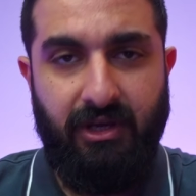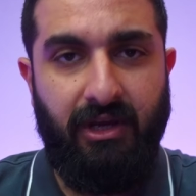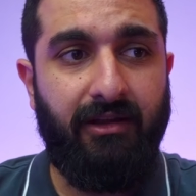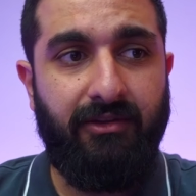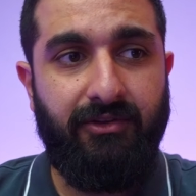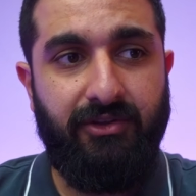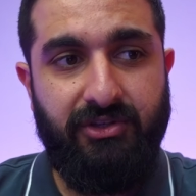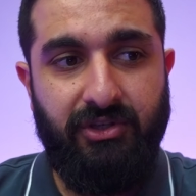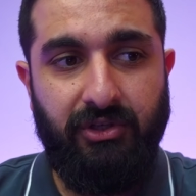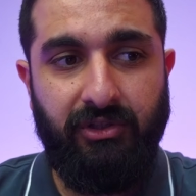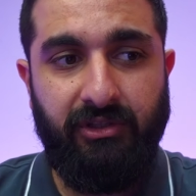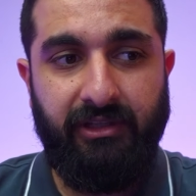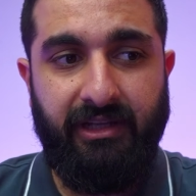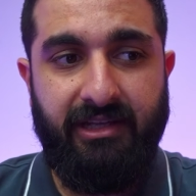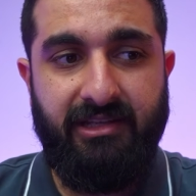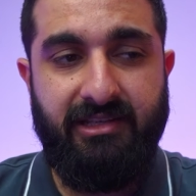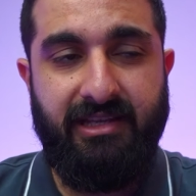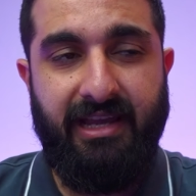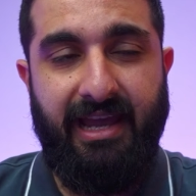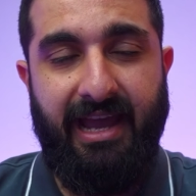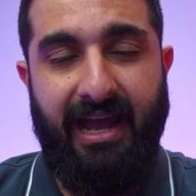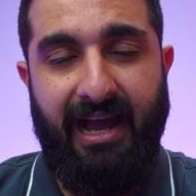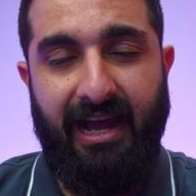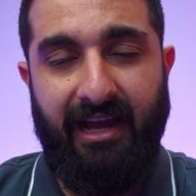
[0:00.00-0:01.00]
The Sony lens
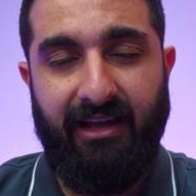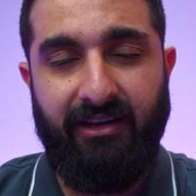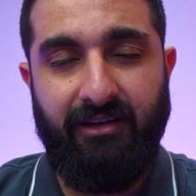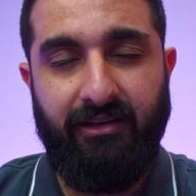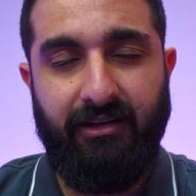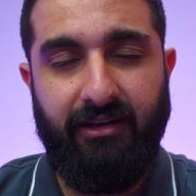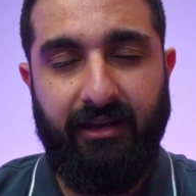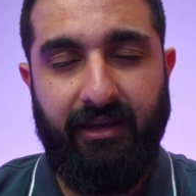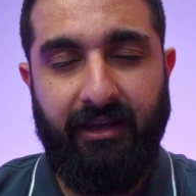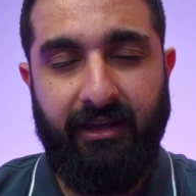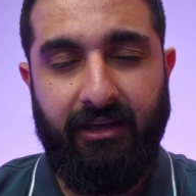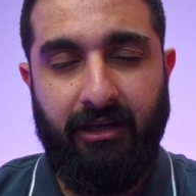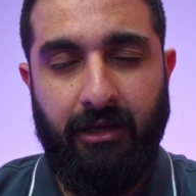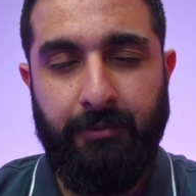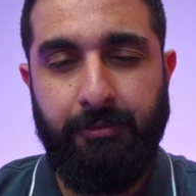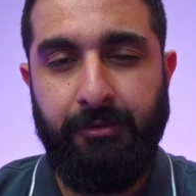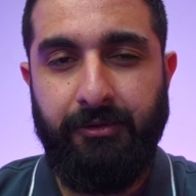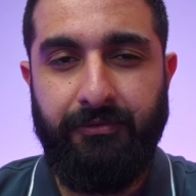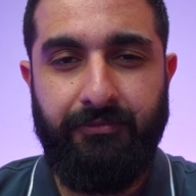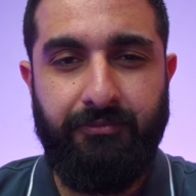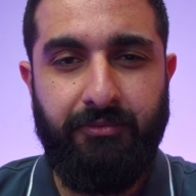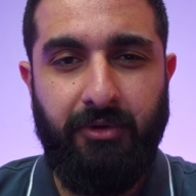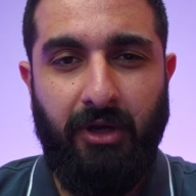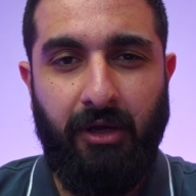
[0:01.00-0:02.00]
had a couple
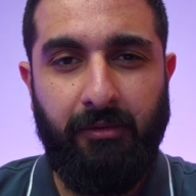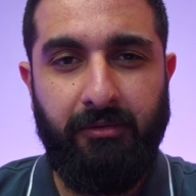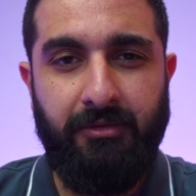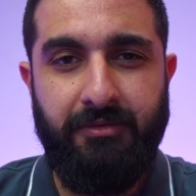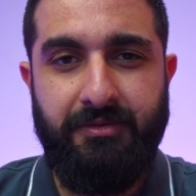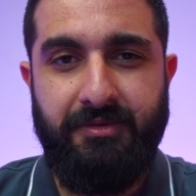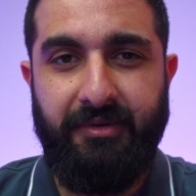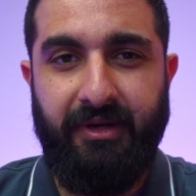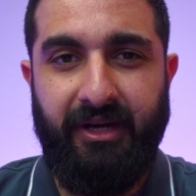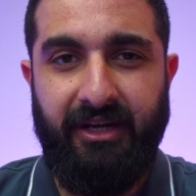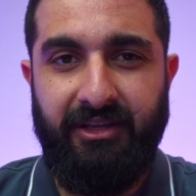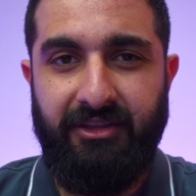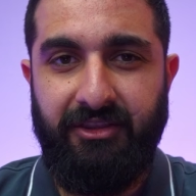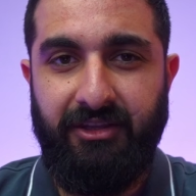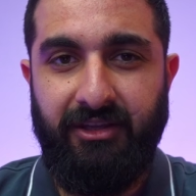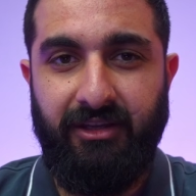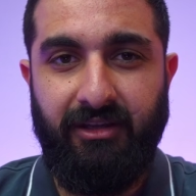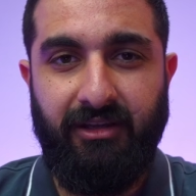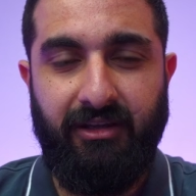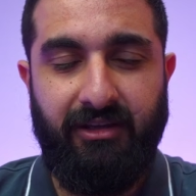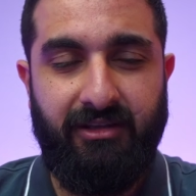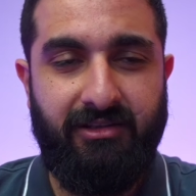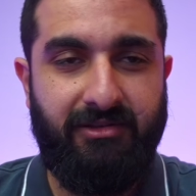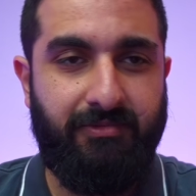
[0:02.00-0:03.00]
of problems, but I
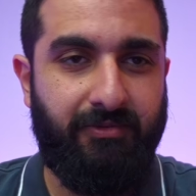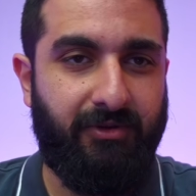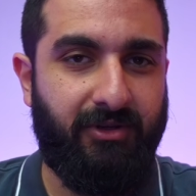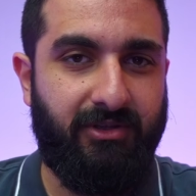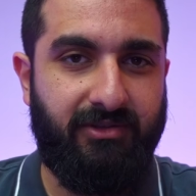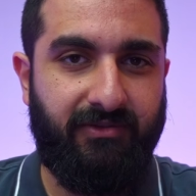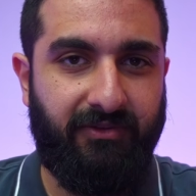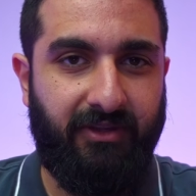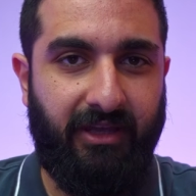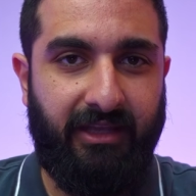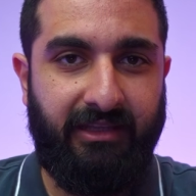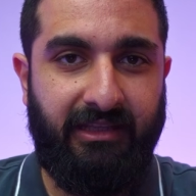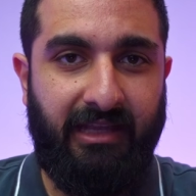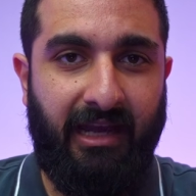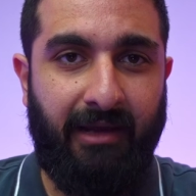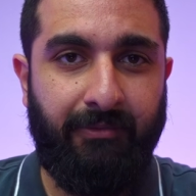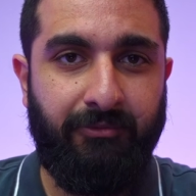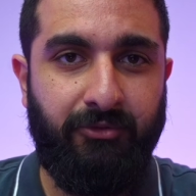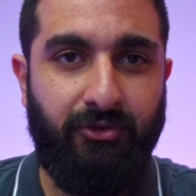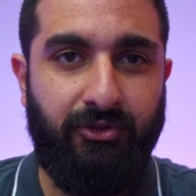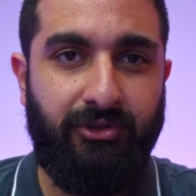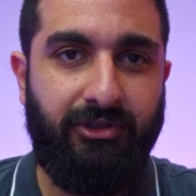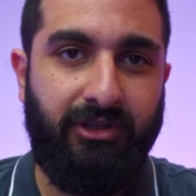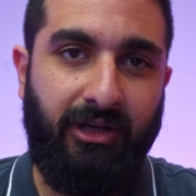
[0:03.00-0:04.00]
think it's because of the
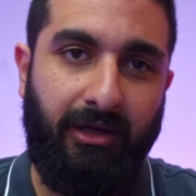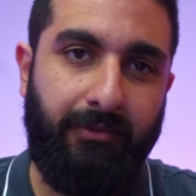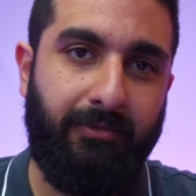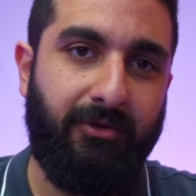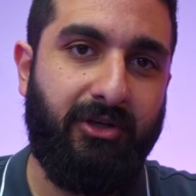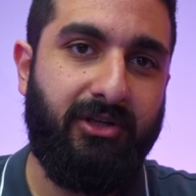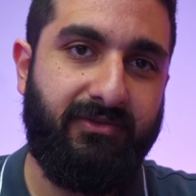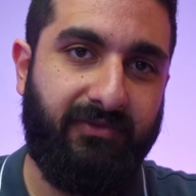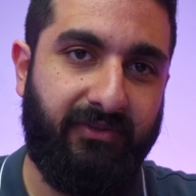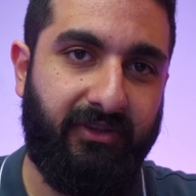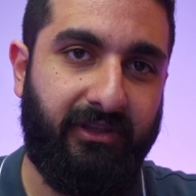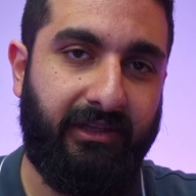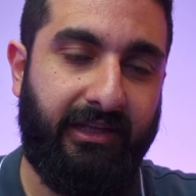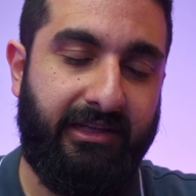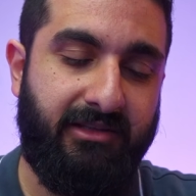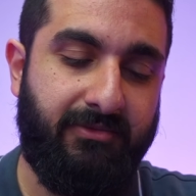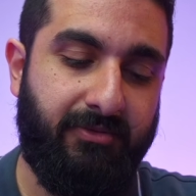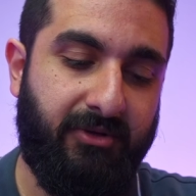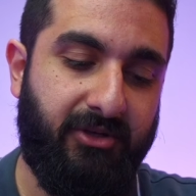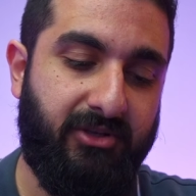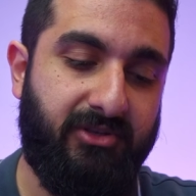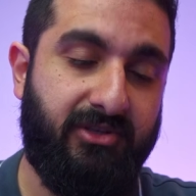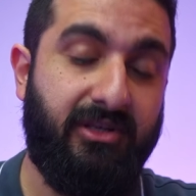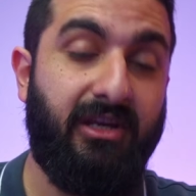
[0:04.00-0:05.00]
adapter, not because of the lens,
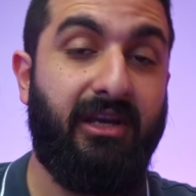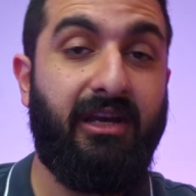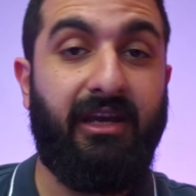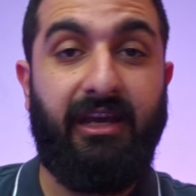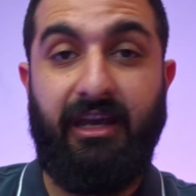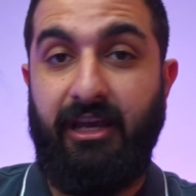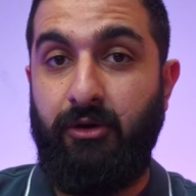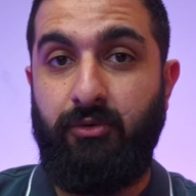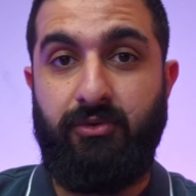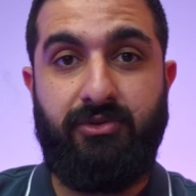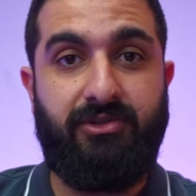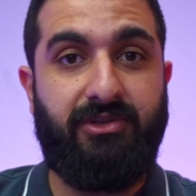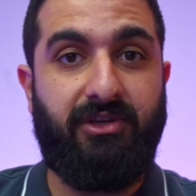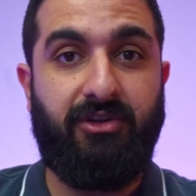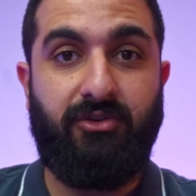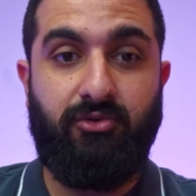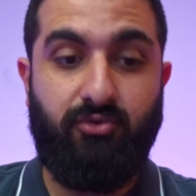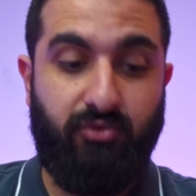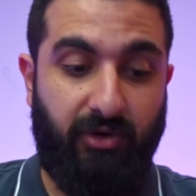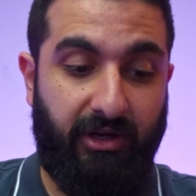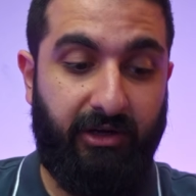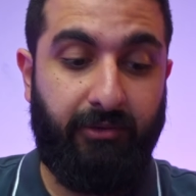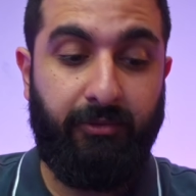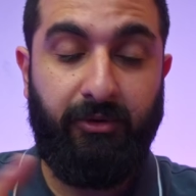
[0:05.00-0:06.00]
because it was
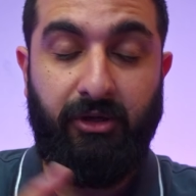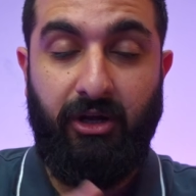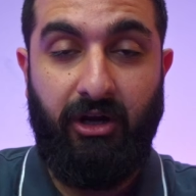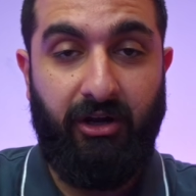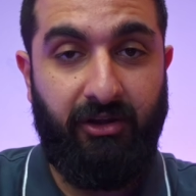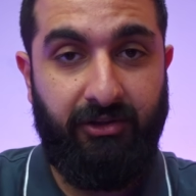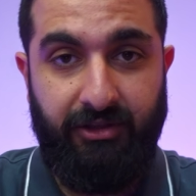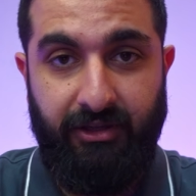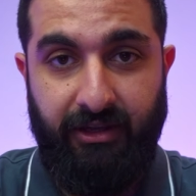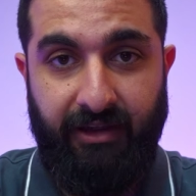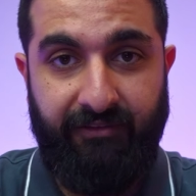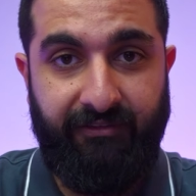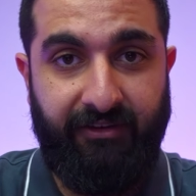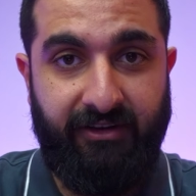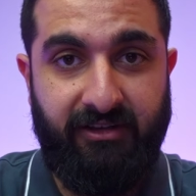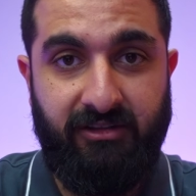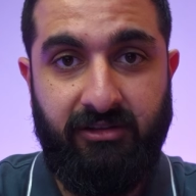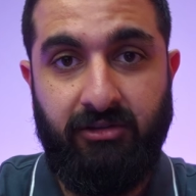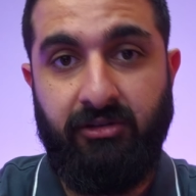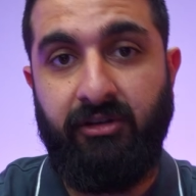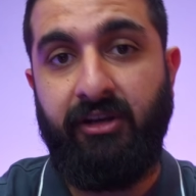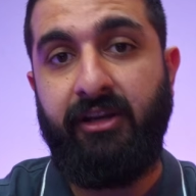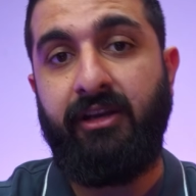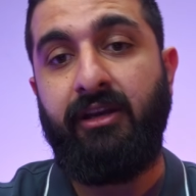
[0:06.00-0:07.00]
incredible on the
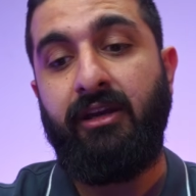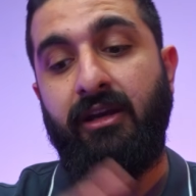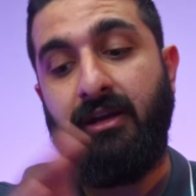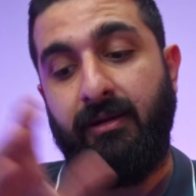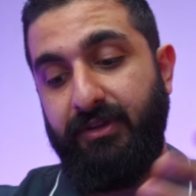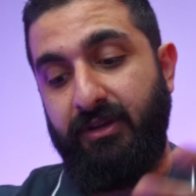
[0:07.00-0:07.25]
FX3.